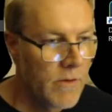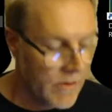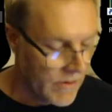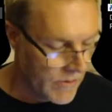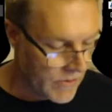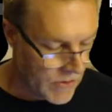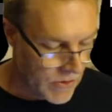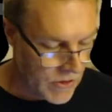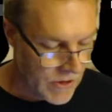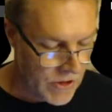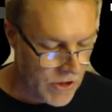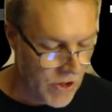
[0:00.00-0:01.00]
To just
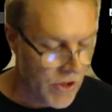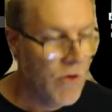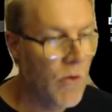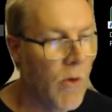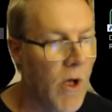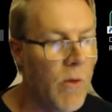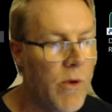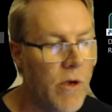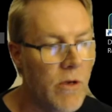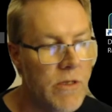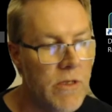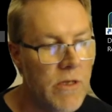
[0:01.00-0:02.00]
show you while we are
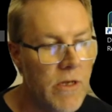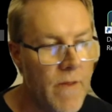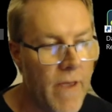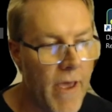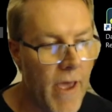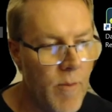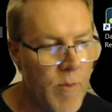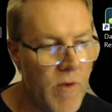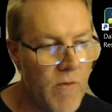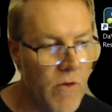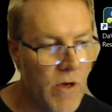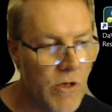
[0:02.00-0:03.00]
still in the app,
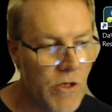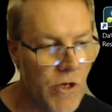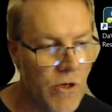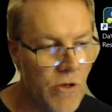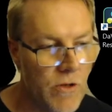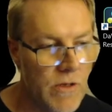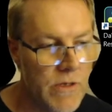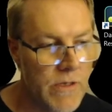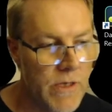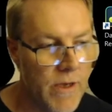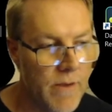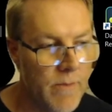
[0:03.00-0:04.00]
before I show you the
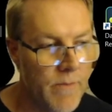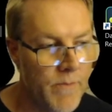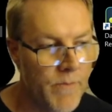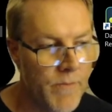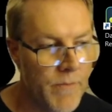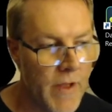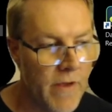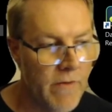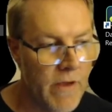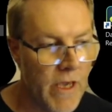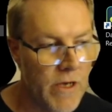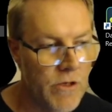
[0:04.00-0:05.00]
same
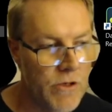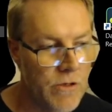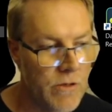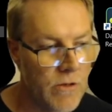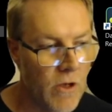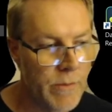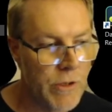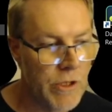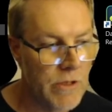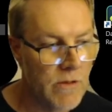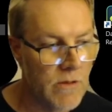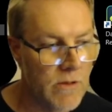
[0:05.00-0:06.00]
navigational
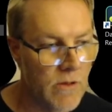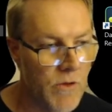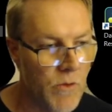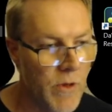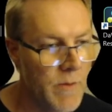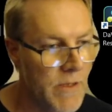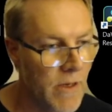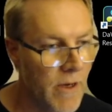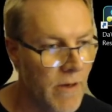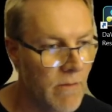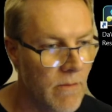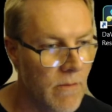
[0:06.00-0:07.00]
options on the website,
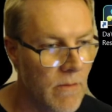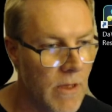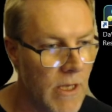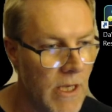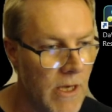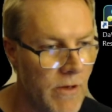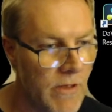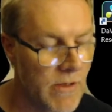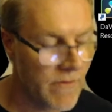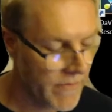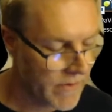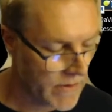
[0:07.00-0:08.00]
here is a
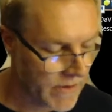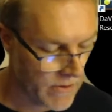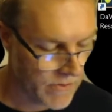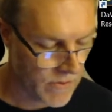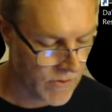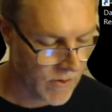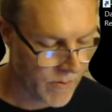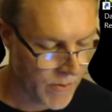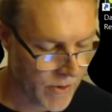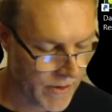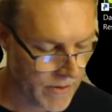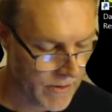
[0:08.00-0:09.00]
filter on the top
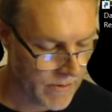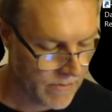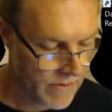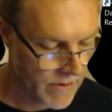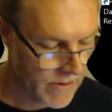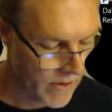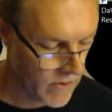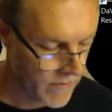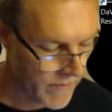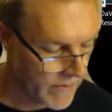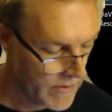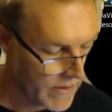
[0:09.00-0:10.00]
right. Let's click on
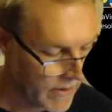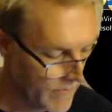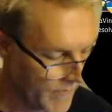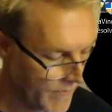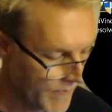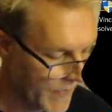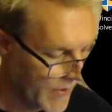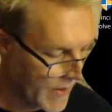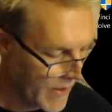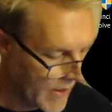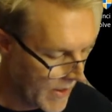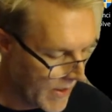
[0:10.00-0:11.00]
filter.
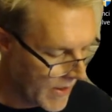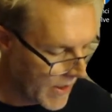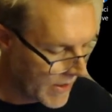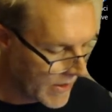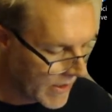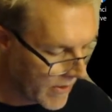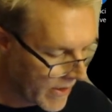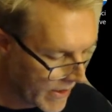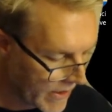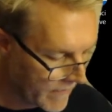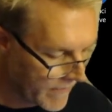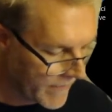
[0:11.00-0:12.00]
And here I can
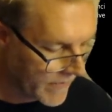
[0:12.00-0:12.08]
filter